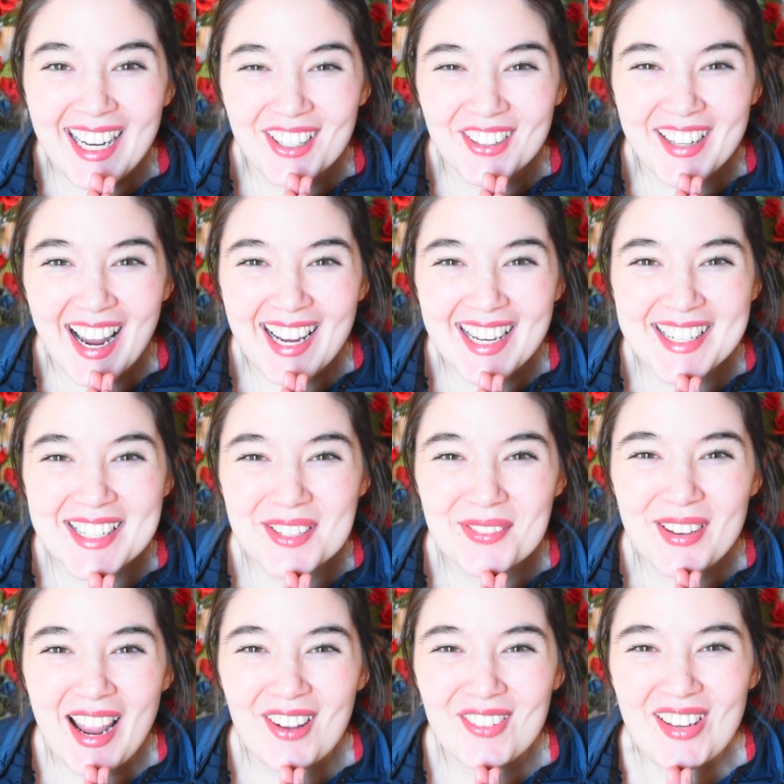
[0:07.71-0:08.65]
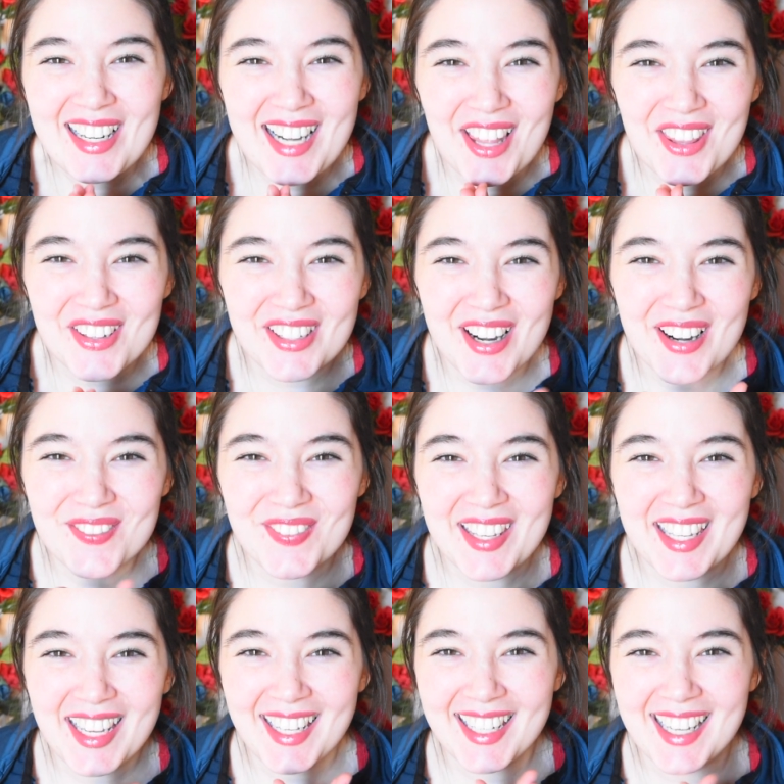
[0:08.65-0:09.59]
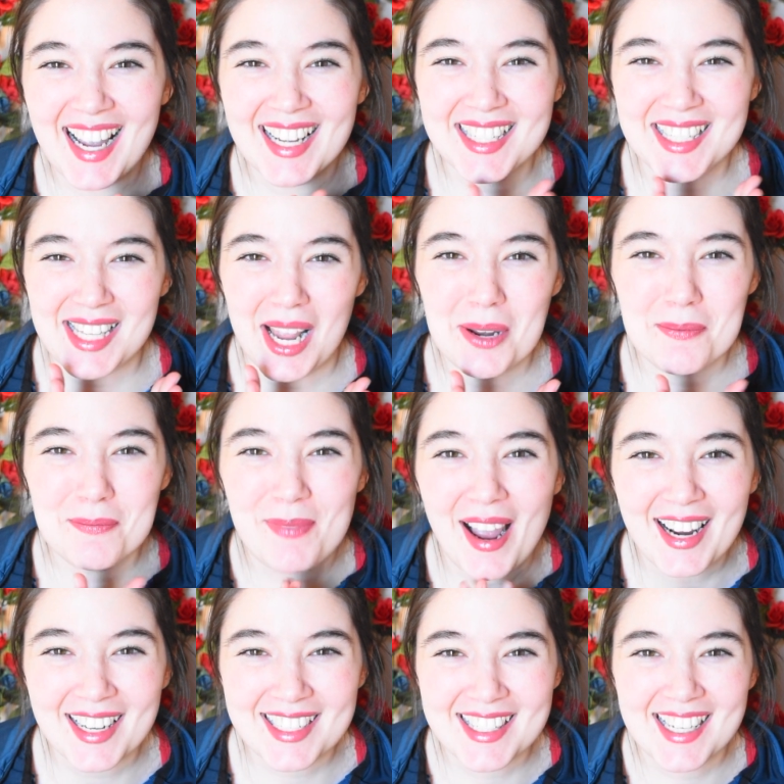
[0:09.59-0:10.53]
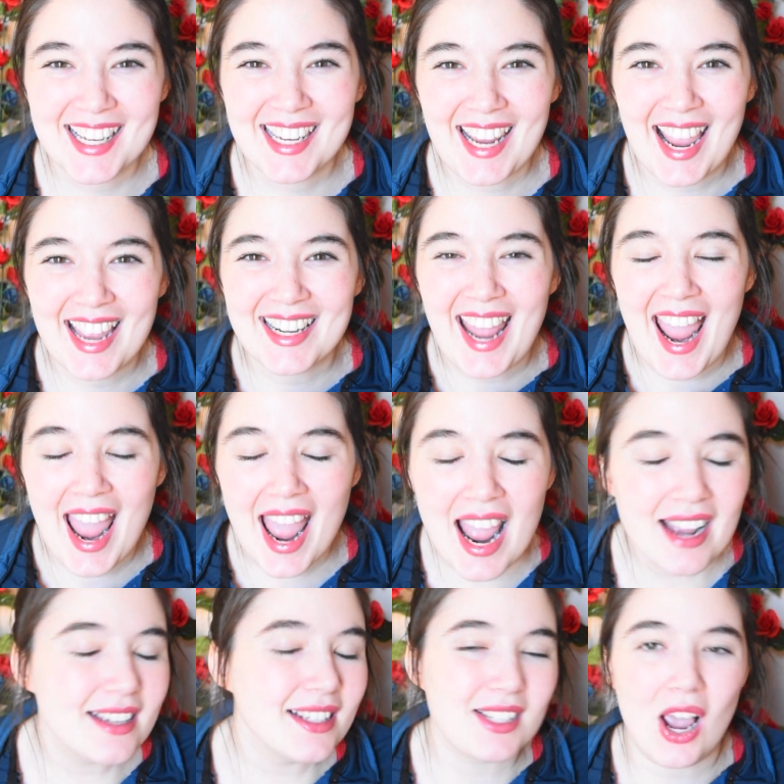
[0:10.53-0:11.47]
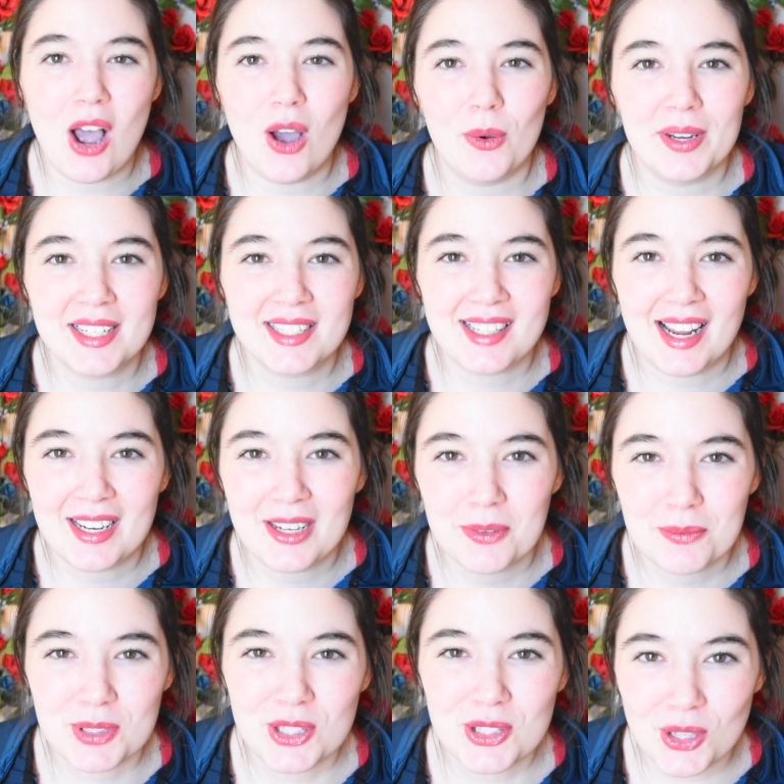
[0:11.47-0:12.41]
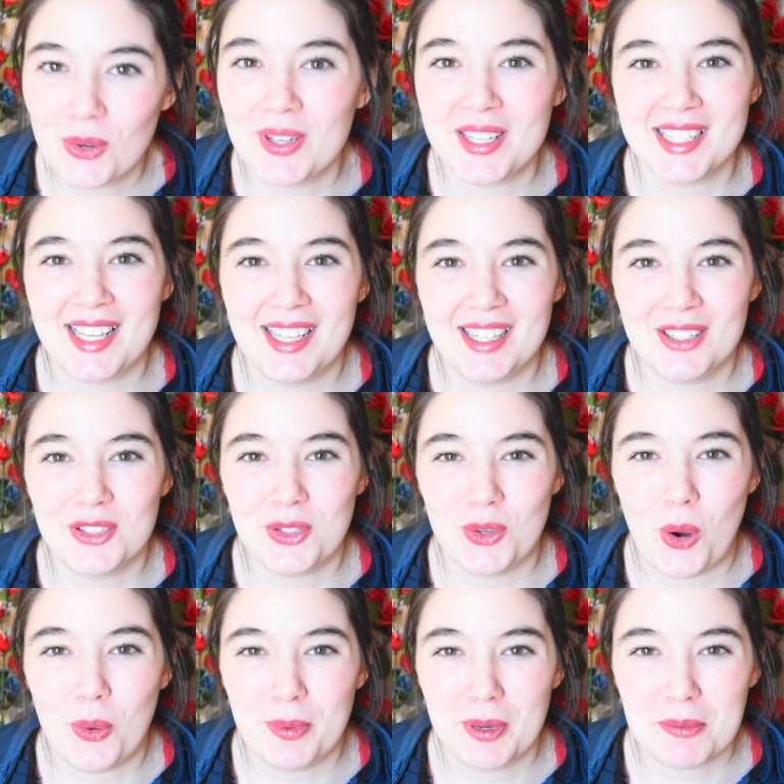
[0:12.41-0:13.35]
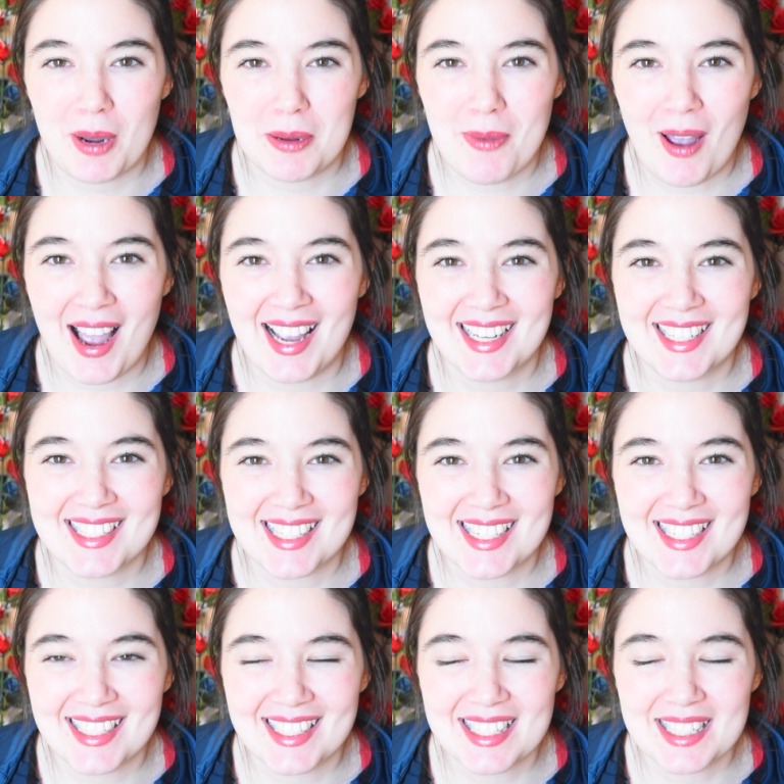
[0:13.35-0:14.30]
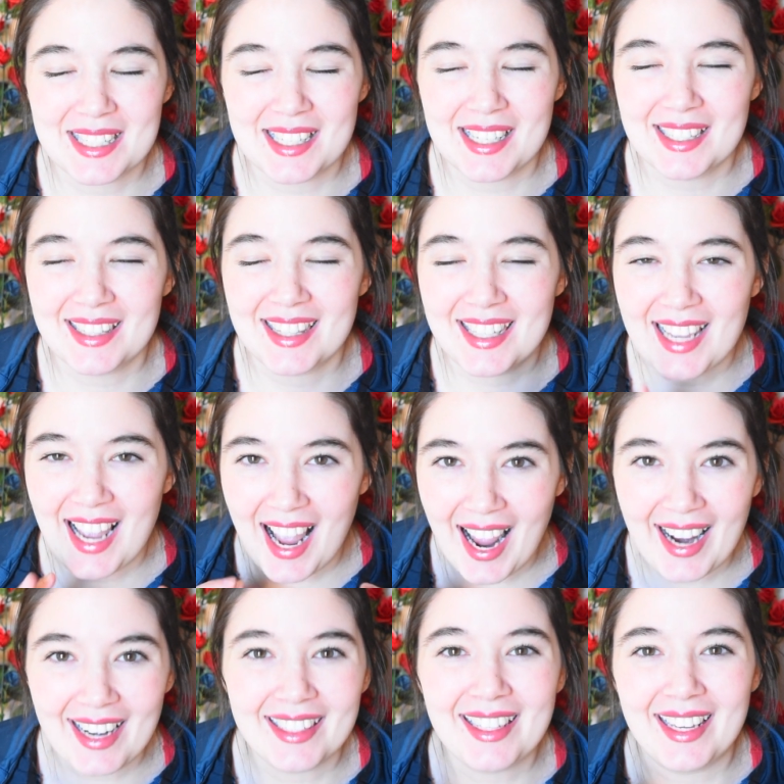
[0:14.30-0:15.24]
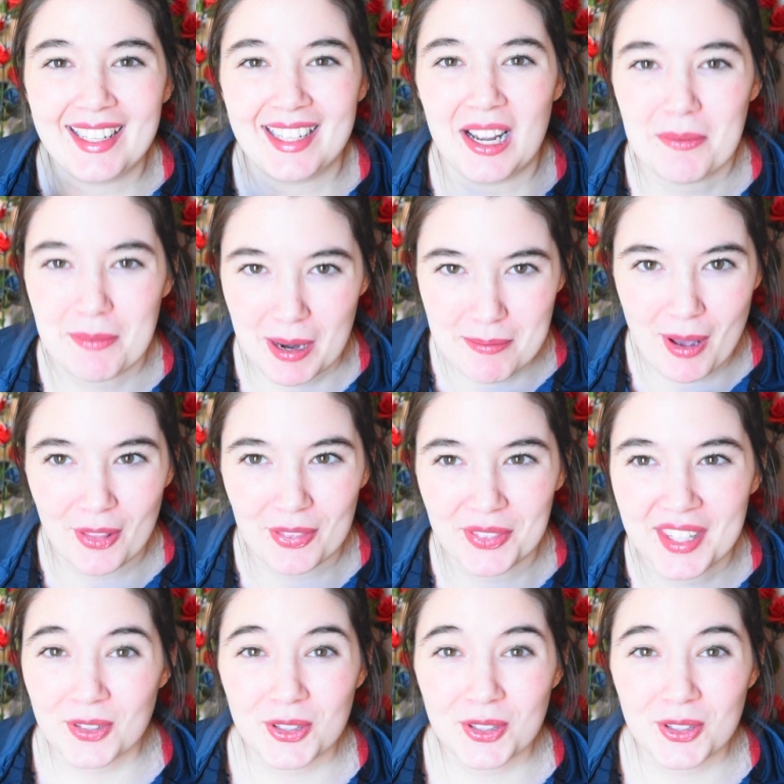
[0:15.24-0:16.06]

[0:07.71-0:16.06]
you guys, we have another Vegan Cuts unboxing and as always I am so excited to open my box. It is the highlight of my month.